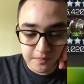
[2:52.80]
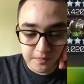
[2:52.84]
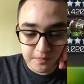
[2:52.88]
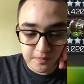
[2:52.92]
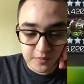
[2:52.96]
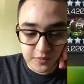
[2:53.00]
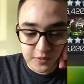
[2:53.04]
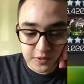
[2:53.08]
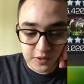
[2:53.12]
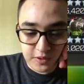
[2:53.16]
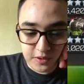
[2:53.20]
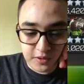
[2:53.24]

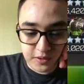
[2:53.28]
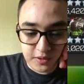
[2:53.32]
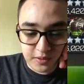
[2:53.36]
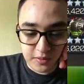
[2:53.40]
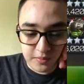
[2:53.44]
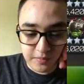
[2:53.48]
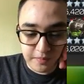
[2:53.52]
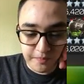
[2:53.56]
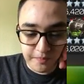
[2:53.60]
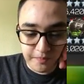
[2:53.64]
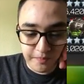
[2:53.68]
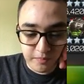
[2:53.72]
um,
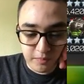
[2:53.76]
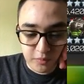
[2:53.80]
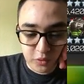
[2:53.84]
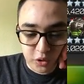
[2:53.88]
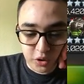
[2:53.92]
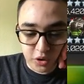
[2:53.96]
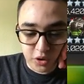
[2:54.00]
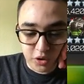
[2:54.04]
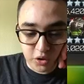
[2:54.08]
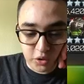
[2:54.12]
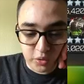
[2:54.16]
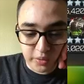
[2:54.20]
more
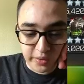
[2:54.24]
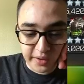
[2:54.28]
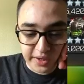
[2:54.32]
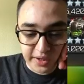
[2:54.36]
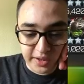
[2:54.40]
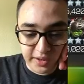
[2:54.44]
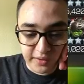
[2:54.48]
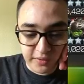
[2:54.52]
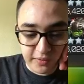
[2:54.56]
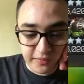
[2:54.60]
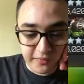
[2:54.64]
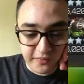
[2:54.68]
critical
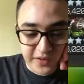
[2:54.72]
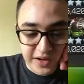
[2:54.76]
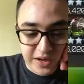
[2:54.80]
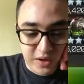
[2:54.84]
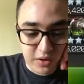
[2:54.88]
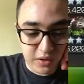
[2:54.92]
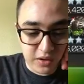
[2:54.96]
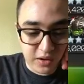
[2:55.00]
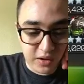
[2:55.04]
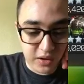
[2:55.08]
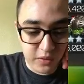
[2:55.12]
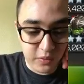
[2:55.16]
rating from
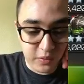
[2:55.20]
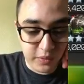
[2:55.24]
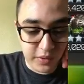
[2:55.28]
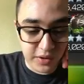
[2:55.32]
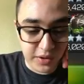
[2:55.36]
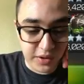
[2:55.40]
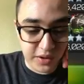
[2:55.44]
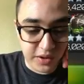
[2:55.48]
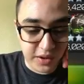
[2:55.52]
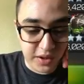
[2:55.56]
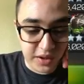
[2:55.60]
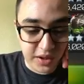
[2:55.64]
Falcon
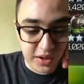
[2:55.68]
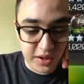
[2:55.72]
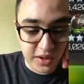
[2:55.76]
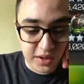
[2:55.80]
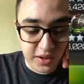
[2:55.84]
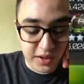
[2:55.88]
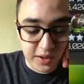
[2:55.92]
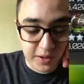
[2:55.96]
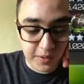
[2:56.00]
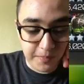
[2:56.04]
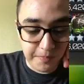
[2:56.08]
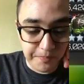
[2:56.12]
with the,
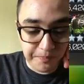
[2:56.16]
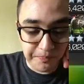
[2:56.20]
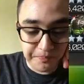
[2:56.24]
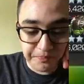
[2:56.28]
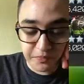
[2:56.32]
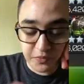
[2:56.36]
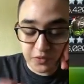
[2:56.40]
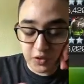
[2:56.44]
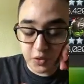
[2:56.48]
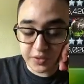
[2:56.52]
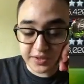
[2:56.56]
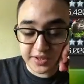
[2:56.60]
um,
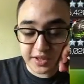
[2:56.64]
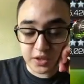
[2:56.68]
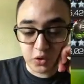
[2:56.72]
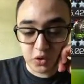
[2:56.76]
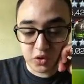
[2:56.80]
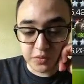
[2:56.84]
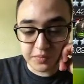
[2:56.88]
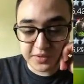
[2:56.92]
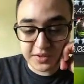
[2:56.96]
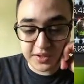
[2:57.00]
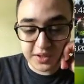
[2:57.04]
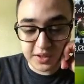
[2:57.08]
it was a Cull
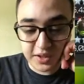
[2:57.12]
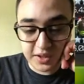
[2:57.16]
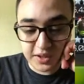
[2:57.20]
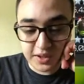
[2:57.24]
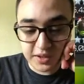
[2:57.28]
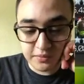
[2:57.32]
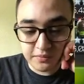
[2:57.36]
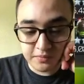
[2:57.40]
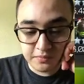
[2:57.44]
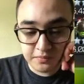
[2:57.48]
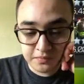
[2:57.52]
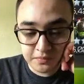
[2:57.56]

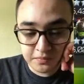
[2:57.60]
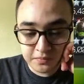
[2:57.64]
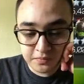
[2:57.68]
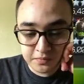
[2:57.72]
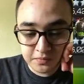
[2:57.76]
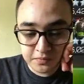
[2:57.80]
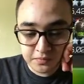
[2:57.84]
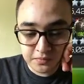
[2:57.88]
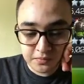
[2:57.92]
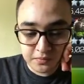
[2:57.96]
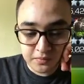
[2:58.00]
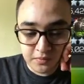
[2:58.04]
Obsidian.
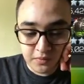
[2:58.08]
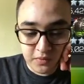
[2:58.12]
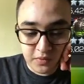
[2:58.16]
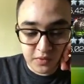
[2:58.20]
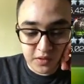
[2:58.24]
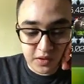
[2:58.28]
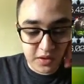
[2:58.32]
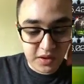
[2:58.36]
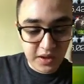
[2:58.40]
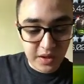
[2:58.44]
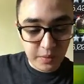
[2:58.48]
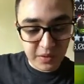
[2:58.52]

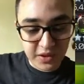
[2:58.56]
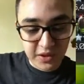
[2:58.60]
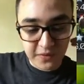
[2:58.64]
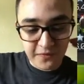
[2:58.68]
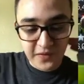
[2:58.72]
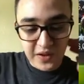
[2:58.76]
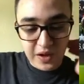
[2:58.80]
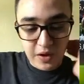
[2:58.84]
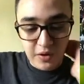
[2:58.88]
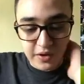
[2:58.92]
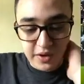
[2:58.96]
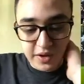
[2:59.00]
Then with the
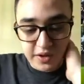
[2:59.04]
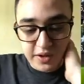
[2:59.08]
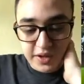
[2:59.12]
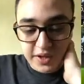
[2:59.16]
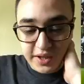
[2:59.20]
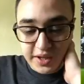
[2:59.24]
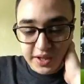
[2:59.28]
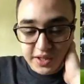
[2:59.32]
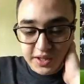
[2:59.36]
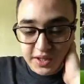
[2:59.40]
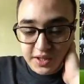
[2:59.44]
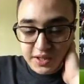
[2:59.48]
Falcon, you
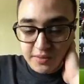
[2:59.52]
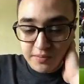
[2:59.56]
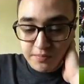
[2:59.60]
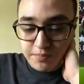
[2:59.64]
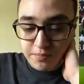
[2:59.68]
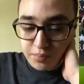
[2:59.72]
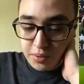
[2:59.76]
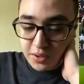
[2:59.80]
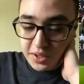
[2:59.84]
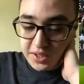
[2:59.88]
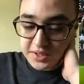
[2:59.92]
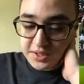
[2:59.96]
get
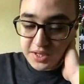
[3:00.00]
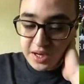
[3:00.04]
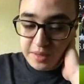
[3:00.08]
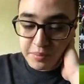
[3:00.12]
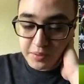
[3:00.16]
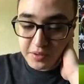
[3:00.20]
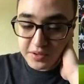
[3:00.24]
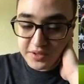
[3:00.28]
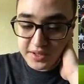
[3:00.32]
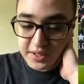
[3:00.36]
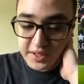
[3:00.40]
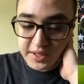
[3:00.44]
plus
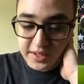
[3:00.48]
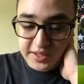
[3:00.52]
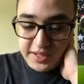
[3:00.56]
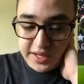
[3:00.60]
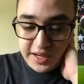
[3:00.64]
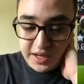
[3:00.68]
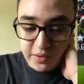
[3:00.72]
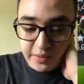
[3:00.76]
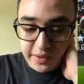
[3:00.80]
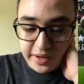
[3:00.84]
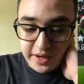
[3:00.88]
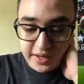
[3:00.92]
9%
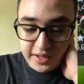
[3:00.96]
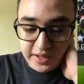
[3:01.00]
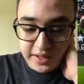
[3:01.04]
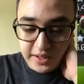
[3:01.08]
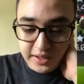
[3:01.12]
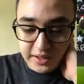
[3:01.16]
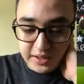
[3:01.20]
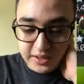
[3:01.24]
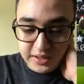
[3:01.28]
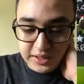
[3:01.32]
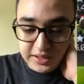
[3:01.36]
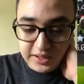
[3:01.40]
attack
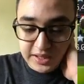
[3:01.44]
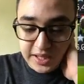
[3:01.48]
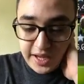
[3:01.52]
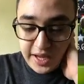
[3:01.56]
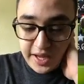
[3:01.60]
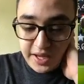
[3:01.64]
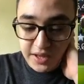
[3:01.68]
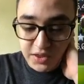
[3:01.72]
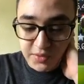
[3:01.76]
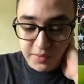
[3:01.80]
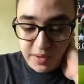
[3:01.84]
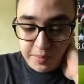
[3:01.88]
rating
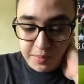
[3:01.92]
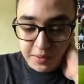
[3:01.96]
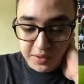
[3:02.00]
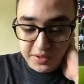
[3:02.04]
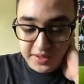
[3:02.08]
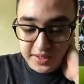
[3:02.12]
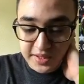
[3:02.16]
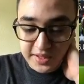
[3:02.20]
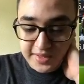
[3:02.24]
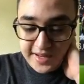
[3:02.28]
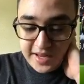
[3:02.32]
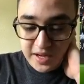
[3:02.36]
and
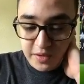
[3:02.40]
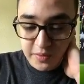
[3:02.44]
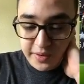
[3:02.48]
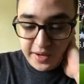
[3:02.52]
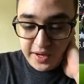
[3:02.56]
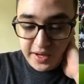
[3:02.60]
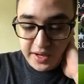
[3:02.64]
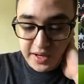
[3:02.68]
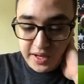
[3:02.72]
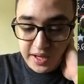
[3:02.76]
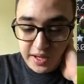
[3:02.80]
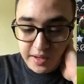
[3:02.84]
3% attack
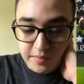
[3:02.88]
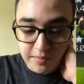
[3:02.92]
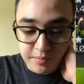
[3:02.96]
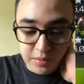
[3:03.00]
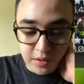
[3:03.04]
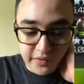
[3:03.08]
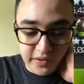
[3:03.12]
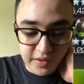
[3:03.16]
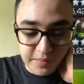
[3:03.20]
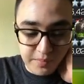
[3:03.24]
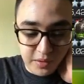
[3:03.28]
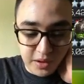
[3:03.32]
rating and
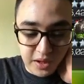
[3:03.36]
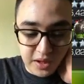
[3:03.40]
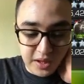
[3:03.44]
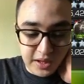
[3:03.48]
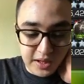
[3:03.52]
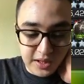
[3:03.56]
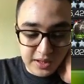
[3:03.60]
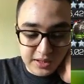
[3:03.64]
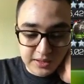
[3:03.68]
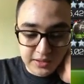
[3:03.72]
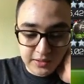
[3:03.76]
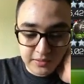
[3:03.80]
perfect
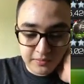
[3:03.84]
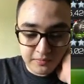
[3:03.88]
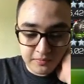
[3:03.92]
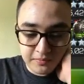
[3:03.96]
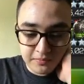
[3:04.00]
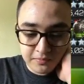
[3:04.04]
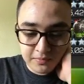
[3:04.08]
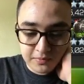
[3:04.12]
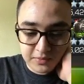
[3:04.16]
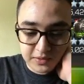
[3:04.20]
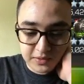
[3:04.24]
block. And